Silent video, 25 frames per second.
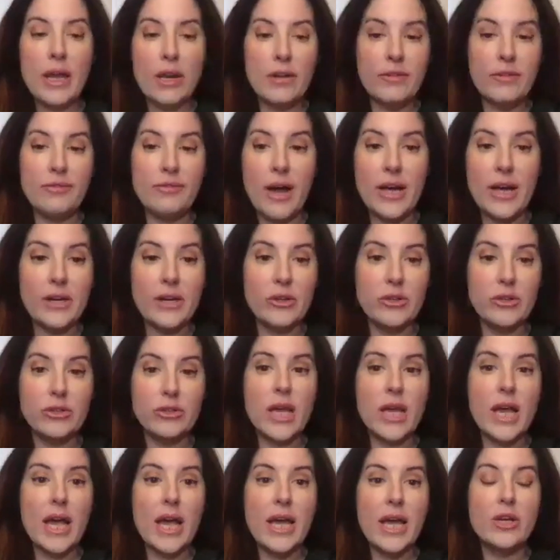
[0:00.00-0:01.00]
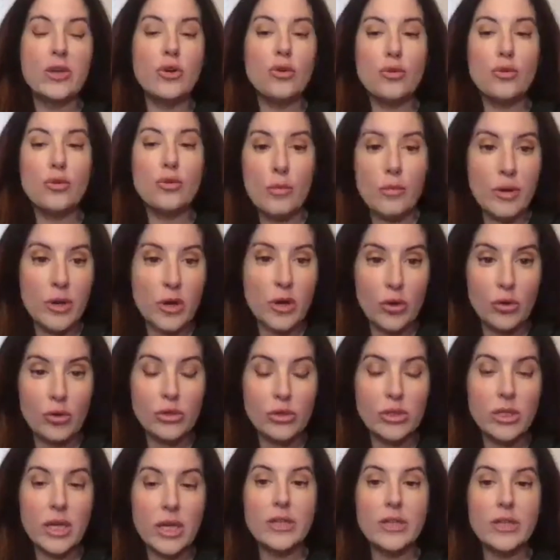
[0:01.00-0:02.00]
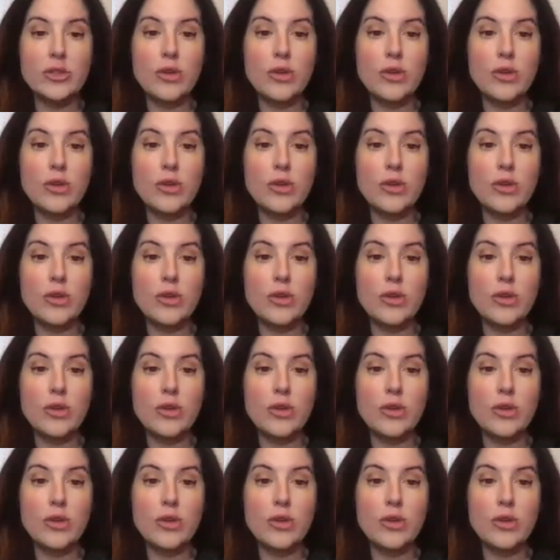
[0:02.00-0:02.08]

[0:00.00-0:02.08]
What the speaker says: pedophiles and criminals